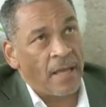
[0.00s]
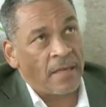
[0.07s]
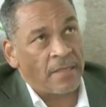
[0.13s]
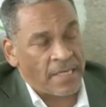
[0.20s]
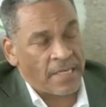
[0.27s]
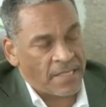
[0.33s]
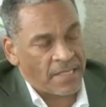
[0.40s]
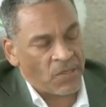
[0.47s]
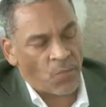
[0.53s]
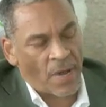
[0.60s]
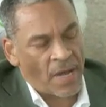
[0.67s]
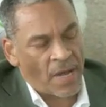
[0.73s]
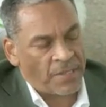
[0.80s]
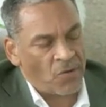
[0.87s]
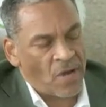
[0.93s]
this is where I
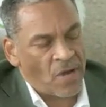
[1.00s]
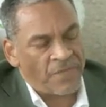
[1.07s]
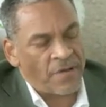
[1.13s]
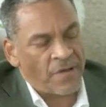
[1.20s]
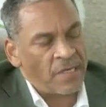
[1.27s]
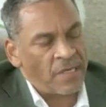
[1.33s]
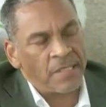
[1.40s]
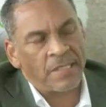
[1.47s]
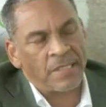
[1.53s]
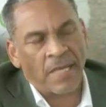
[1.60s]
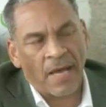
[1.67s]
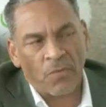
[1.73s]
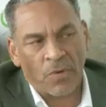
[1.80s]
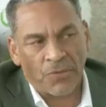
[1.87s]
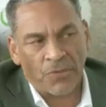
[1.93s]
say you have to
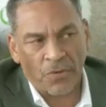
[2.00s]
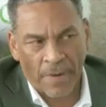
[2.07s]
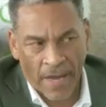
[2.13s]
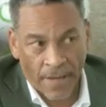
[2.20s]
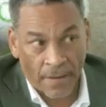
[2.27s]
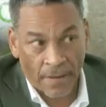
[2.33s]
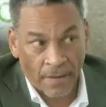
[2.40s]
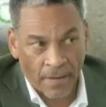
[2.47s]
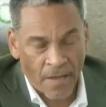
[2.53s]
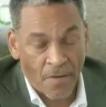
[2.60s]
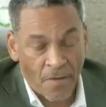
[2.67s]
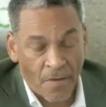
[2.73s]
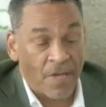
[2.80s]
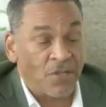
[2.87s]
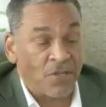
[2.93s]
understand what you're buying.
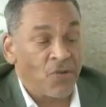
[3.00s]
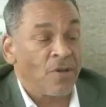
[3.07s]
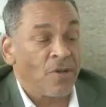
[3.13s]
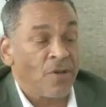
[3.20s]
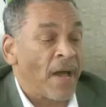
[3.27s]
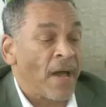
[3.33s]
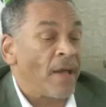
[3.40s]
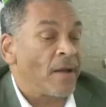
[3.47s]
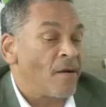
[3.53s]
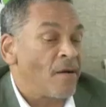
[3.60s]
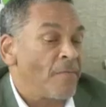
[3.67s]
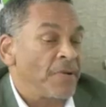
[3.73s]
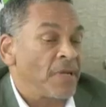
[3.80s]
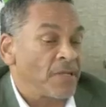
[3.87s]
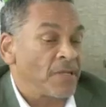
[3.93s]
Because you could buy a
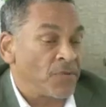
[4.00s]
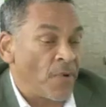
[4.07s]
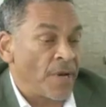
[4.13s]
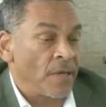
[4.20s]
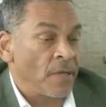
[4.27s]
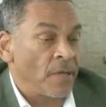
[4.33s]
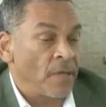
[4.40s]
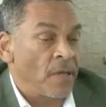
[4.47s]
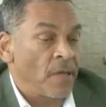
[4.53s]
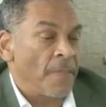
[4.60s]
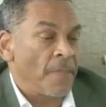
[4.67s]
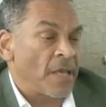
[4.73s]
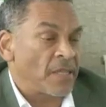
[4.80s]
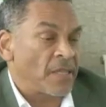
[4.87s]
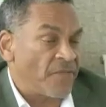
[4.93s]
company at 20
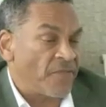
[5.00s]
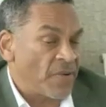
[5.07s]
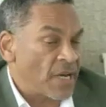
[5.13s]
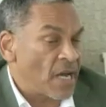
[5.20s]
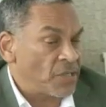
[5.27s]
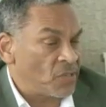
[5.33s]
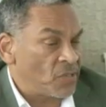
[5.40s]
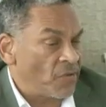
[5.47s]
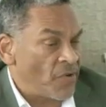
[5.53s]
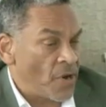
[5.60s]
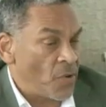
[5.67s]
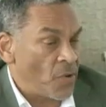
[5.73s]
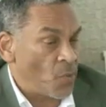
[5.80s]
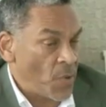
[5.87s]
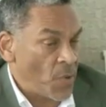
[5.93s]
that the financials are
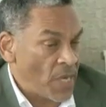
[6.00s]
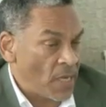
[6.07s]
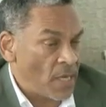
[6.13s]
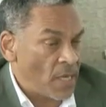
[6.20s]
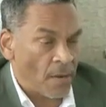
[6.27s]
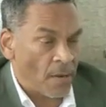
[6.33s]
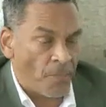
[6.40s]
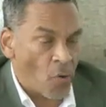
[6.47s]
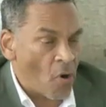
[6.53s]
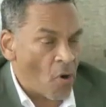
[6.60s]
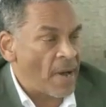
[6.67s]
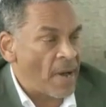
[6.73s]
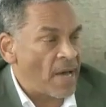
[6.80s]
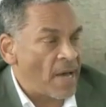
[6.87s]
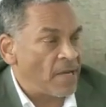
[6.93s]
very weak, poor
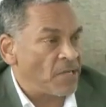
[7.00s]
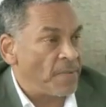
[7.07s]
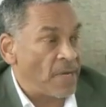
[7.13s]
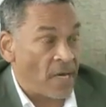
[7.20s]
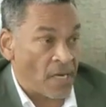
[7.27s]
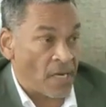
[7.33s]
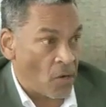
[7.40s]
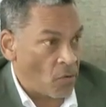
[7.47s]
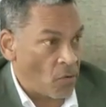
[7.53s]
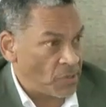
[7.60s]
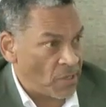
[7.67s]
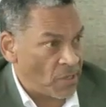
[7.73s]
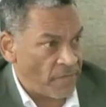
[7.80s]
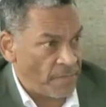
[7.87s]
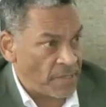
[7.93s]
management, and it goes out
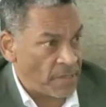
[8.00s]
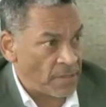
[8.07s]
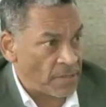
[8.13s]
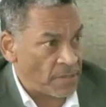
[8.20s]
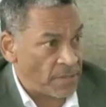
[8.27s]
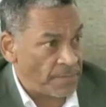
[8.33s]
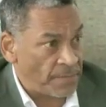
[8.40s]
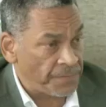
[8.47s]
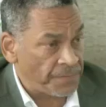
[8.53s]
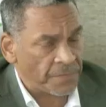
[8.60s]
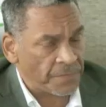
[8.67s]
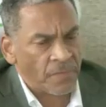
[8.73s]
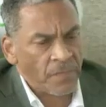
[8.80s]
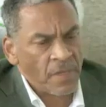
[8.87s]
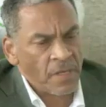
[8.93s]
of business.
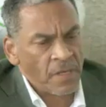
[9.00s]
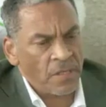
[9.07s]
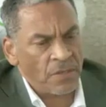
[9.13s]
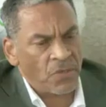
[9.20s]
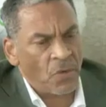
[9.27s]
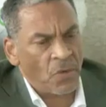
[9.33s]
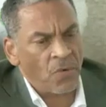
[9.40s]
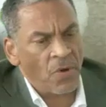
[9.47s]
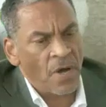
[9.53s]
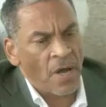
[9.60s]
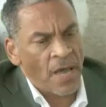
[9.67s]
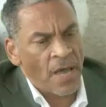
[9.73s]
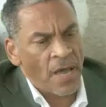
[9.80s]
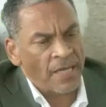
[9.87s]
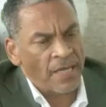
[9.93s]
And so
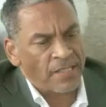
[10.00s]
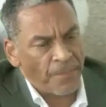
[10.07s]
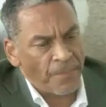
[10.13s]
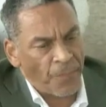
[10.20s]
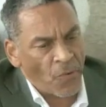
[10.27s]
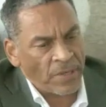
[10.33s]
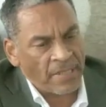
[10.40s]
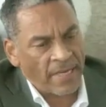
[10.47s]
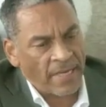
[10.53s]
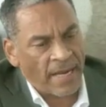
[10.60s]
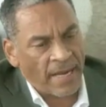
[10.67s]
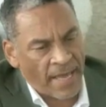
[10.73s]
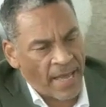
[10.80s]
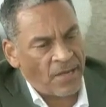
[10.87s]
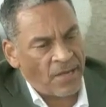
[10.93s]
it's important that,
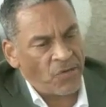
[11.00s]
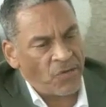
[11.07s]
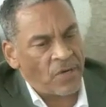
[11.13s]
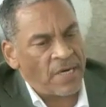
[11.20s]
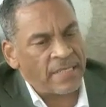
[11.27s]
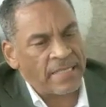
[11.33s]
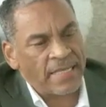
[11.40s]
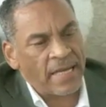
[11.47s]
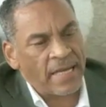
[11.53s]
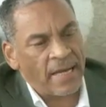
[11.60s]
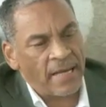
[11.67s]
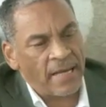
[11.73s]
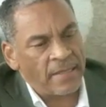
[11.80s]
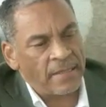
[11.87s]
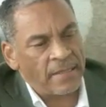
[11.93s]
again, you
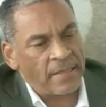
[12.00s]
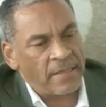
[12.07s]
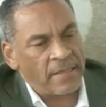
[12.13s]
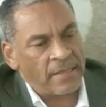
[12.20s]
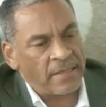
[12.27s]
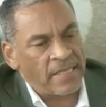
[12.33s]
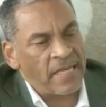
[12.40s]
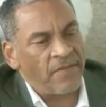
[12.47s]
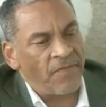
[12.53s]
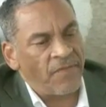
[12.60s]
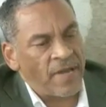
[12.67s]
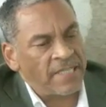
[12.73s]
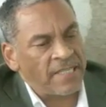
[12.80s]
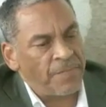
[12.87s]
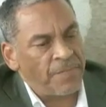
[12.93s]
understand the
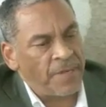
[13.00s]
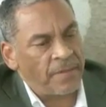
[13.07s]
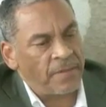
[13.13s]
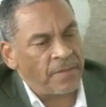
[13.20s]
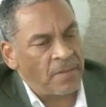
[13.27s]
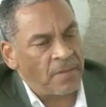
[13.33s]
investment